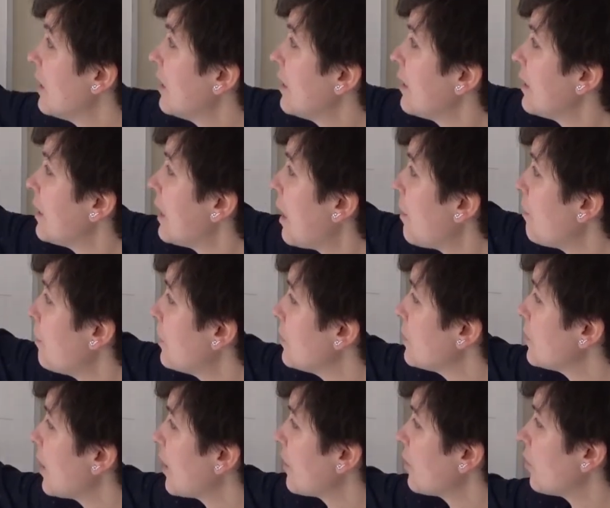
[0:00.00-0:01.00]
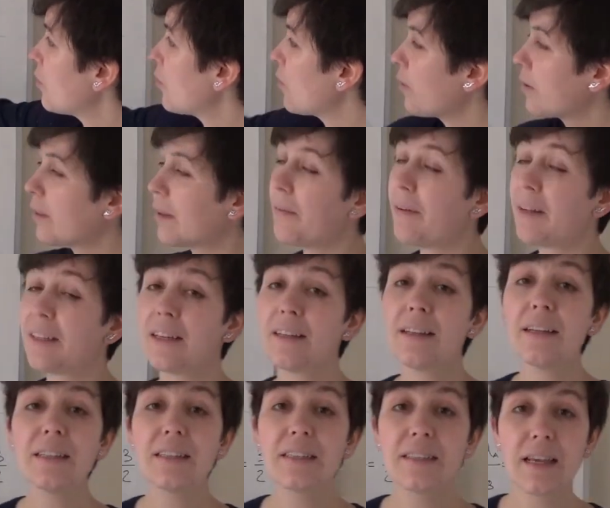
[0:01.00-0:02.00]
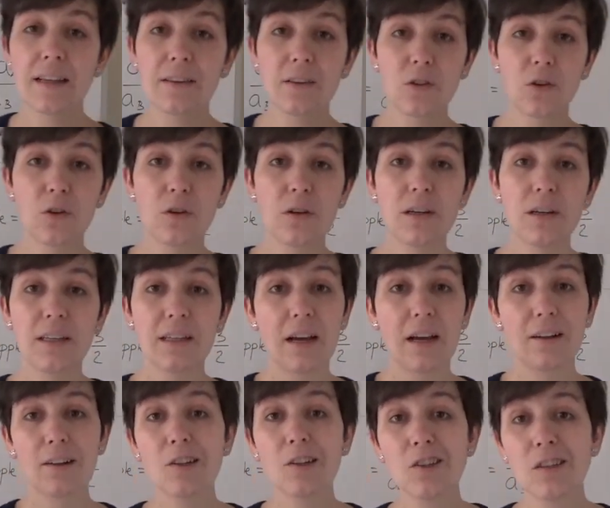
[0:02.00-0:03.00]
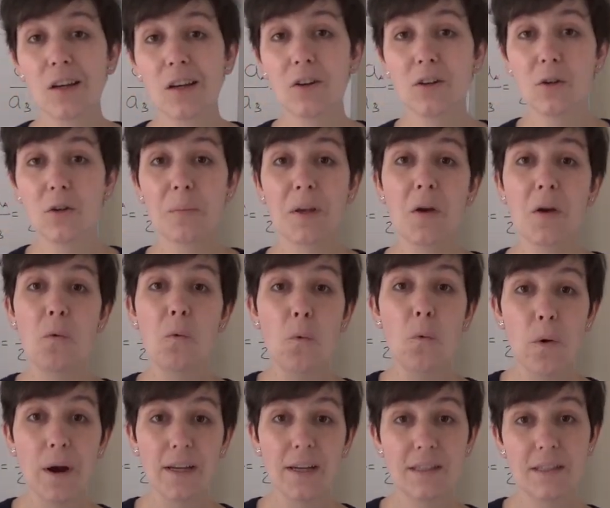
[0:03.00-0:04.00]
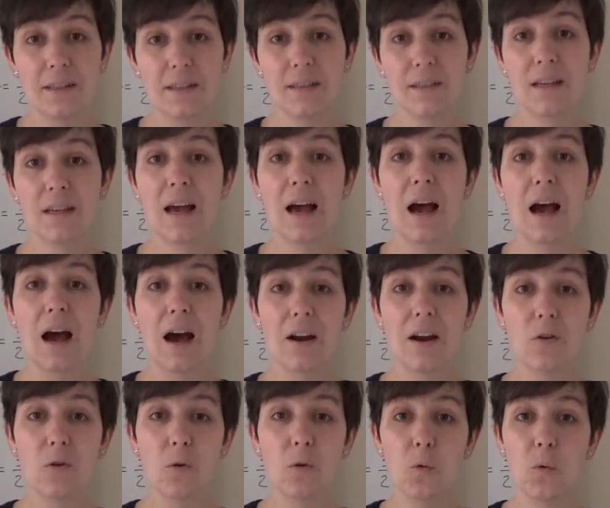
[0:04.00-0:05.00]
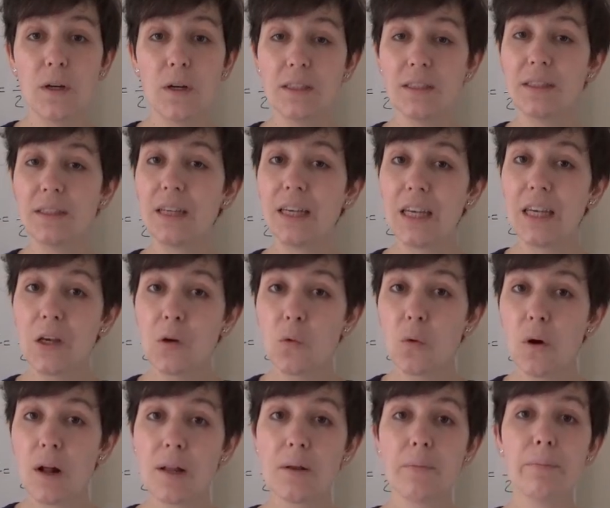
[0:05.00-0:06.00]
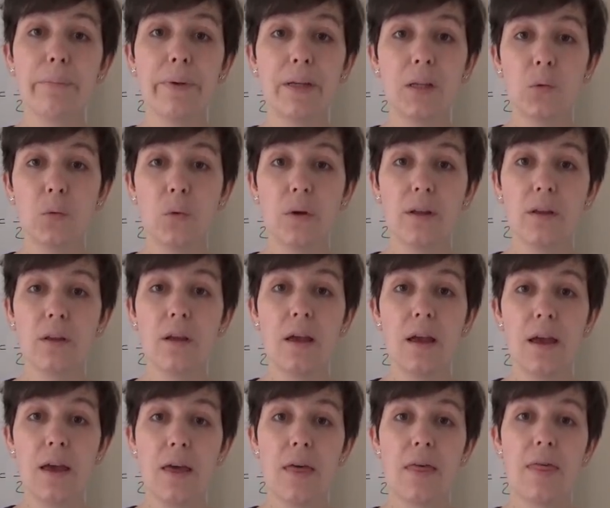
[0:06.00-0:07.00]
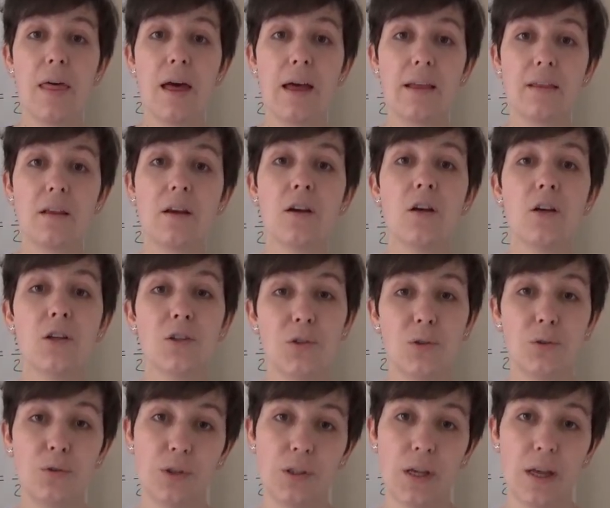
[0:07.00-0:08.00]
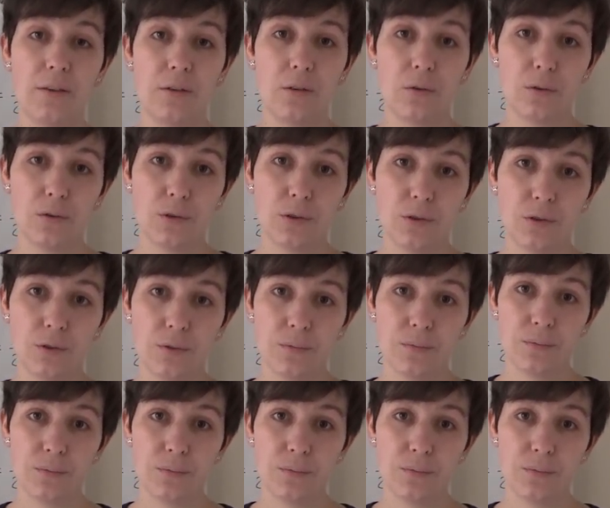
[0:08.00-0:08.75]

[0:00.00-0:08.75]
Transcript: the apple sector or the banana sector. In a closed economy, wages are always equal between that two sectors.